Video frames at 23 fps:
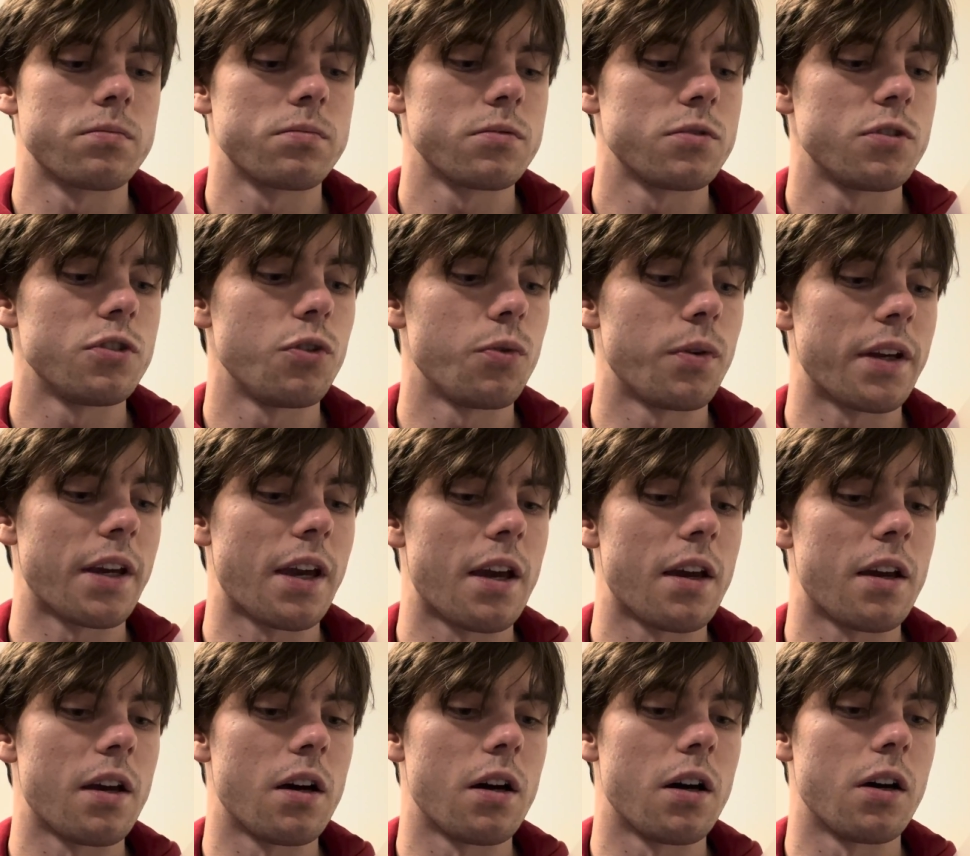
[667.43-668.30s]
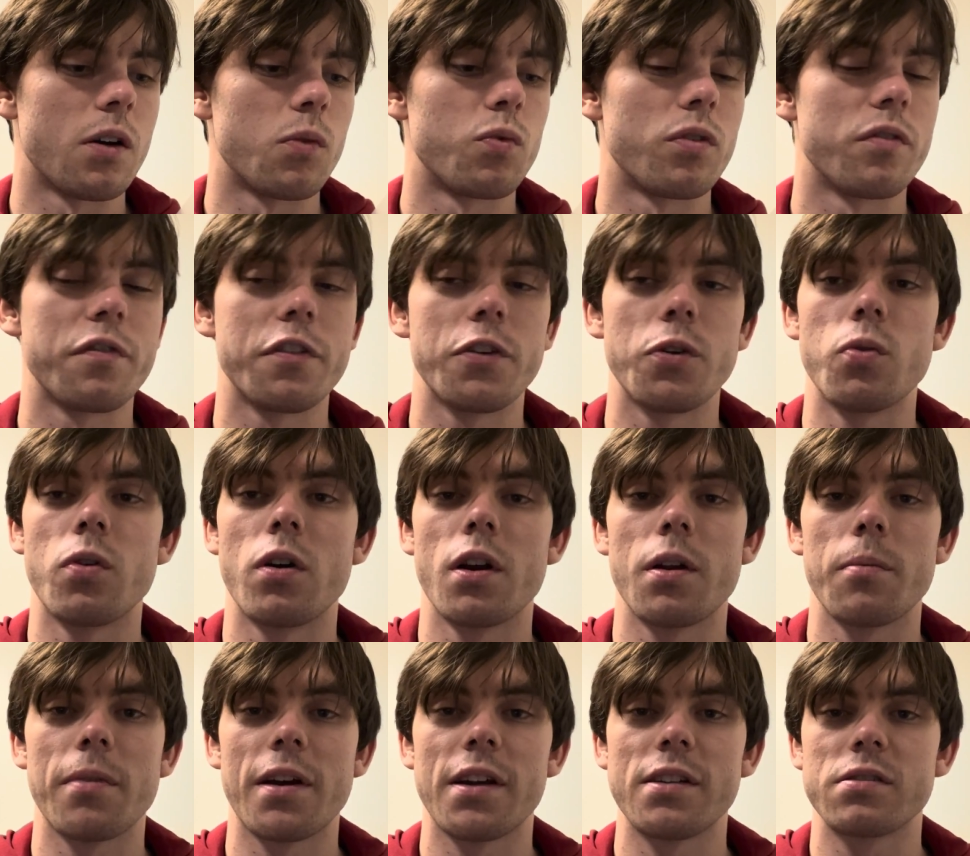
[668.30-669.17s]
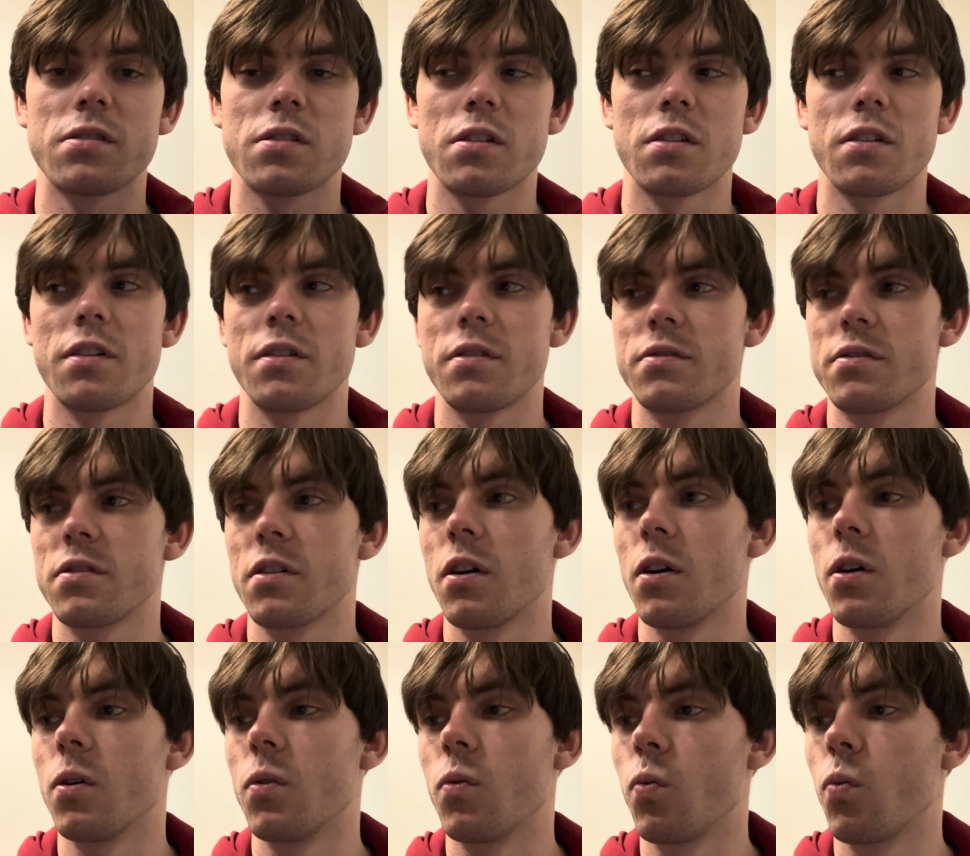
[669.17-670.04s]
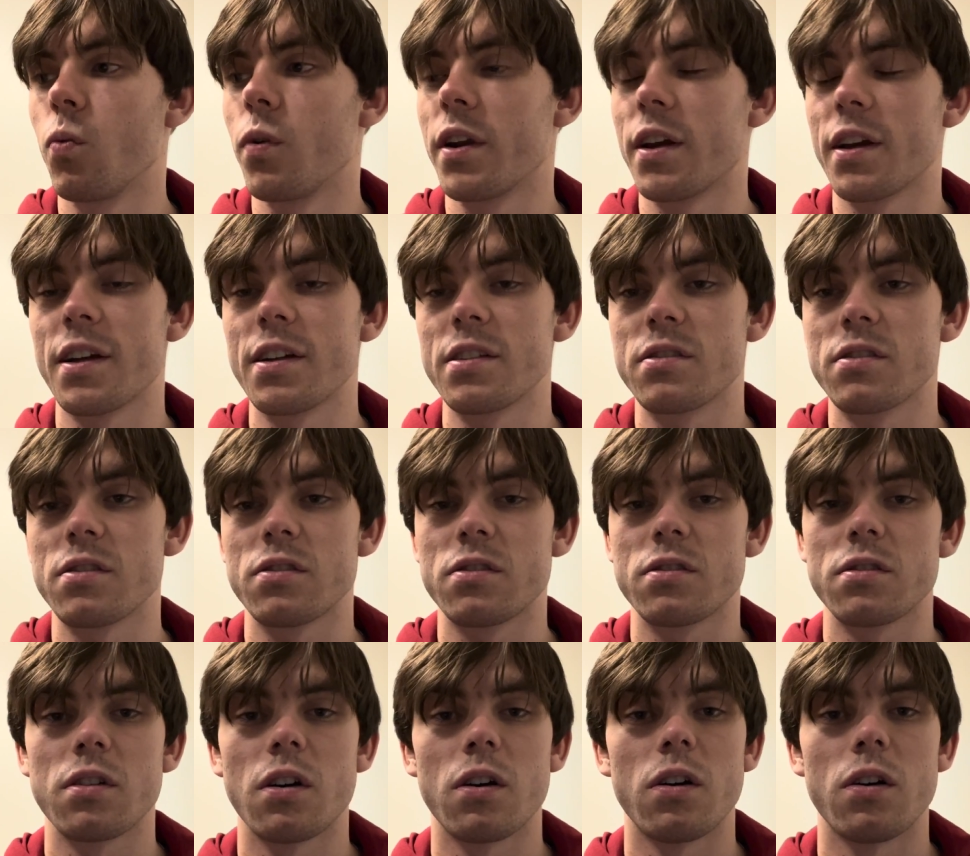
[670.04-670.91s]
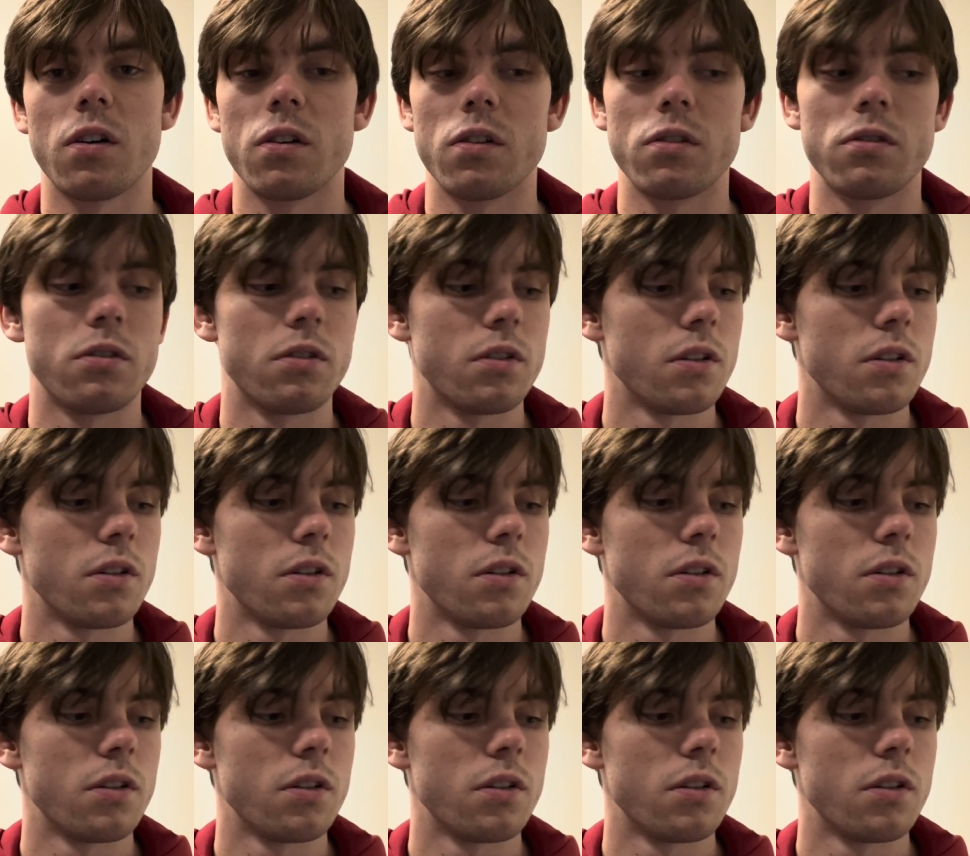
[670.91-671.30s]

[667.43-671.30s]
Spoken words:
doing a review on it basically. So when it gets installed,